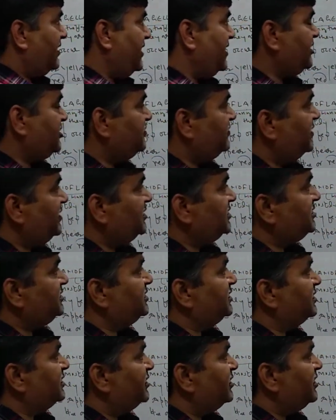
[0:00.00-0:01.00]
next one is
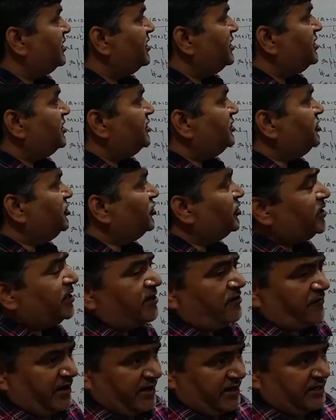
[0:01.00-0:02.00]
the
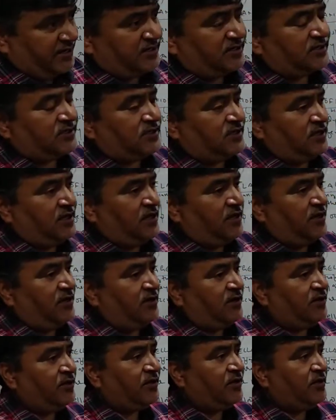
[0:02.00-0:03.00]
euglenoids.
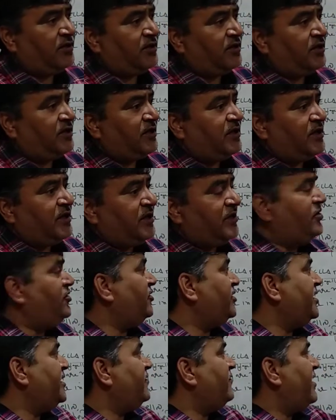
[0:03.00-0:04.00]

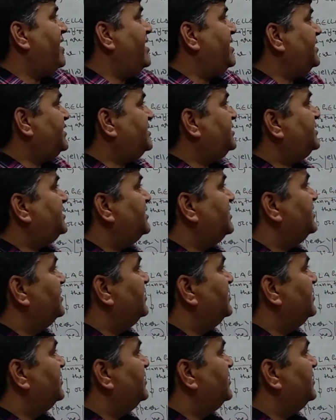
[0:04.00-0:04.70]
Euglenoids